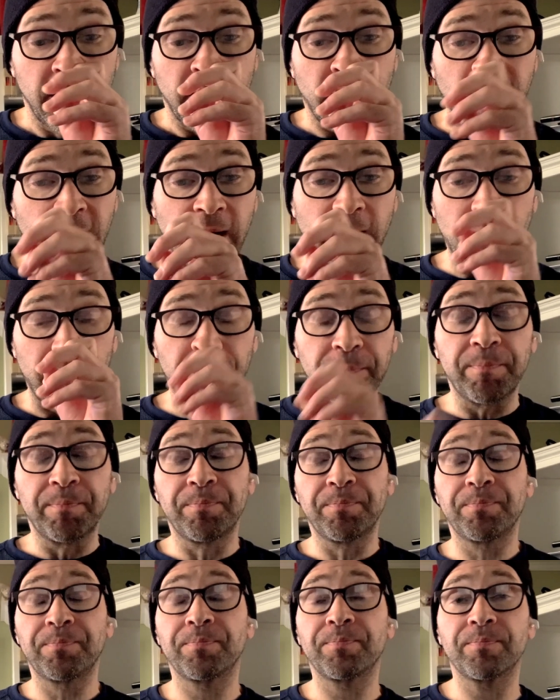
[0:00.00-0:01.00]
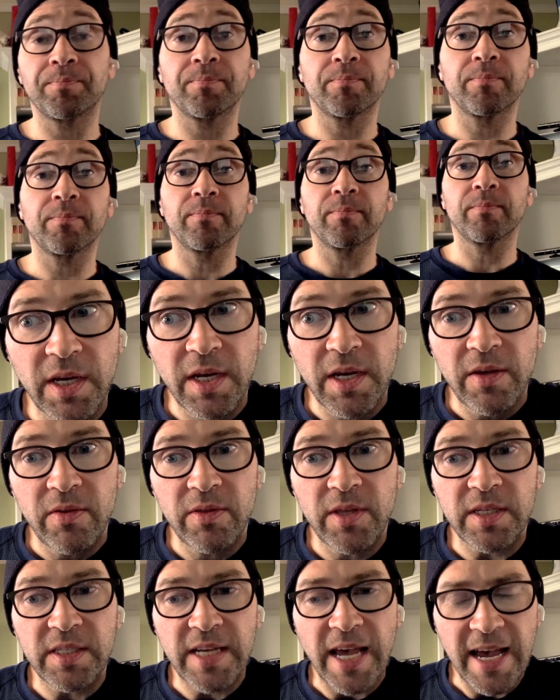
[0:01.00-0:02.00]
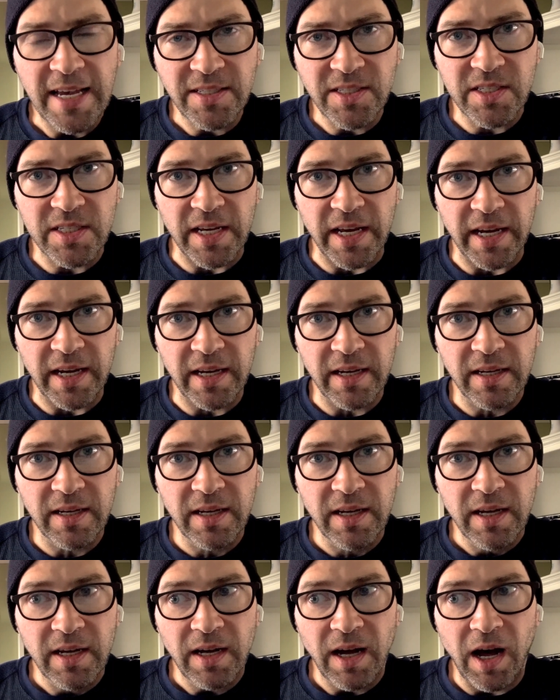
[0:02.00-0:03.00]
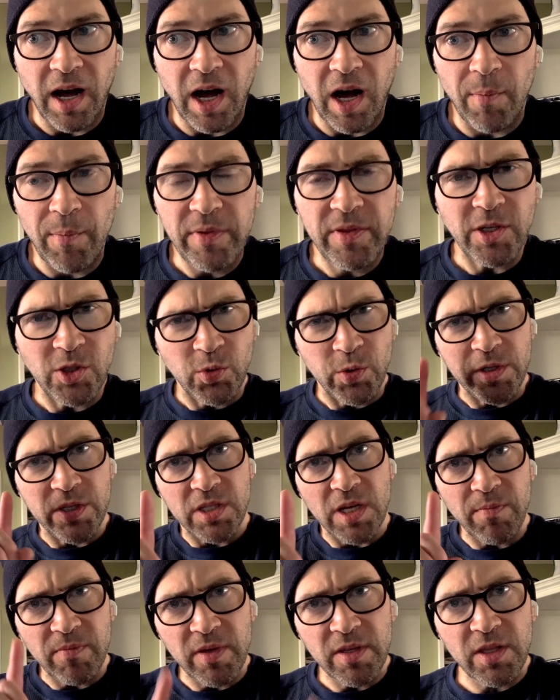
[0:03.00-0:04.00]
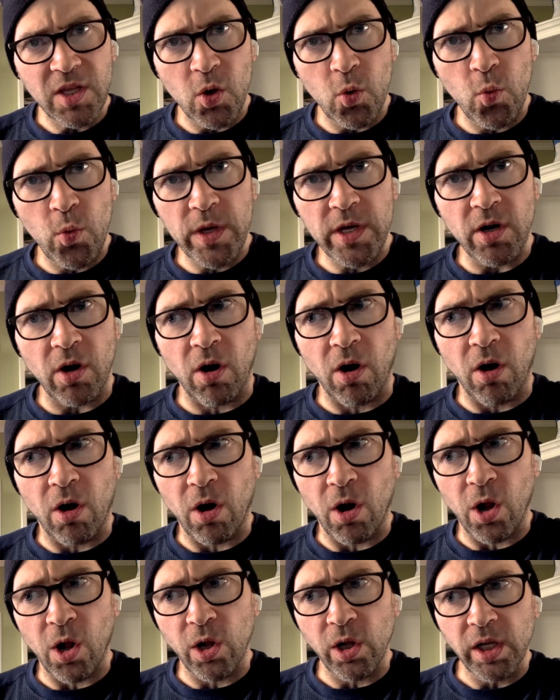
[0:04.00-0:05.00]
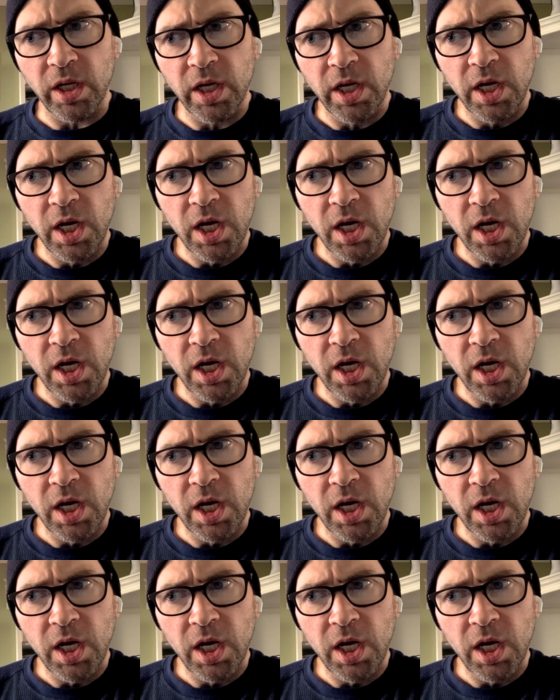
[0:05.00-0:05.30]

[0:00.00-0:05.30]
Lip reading: The testing, this was something that we all